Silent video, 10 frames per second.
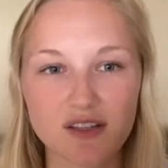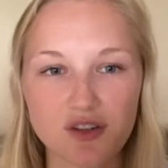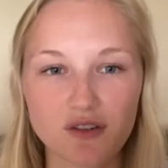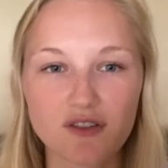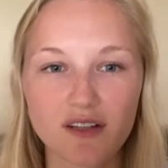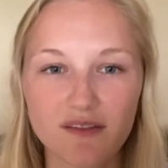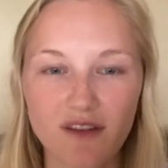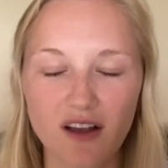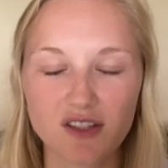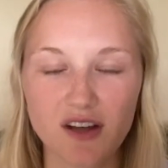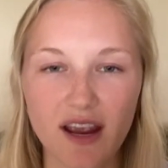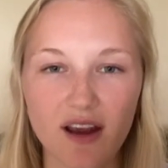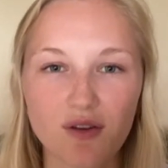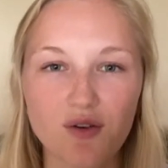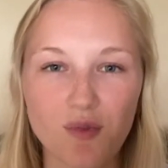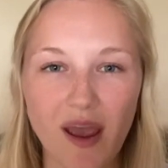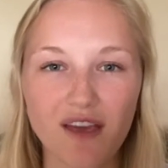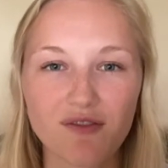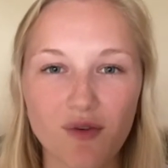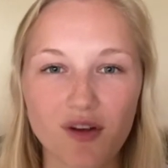And children in foster care who
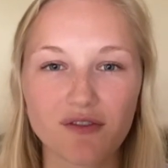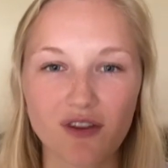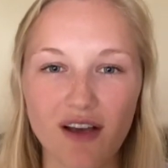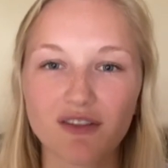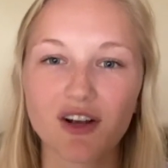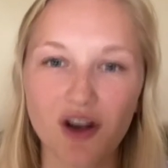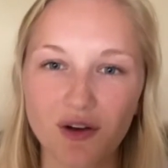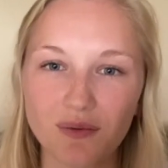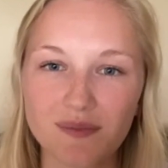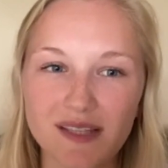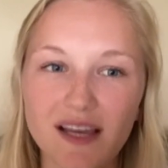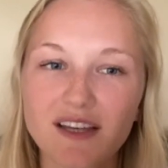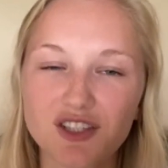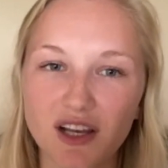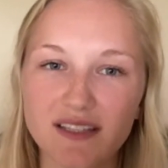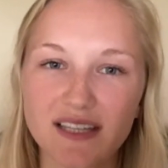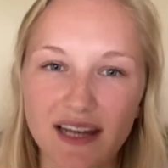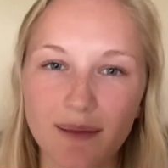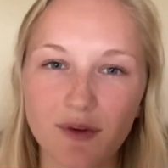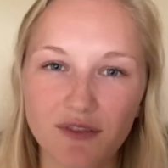wait for forever homes, just to
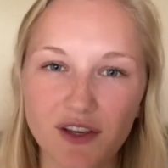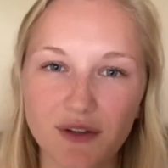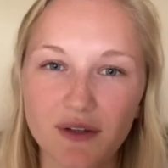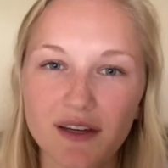name a few.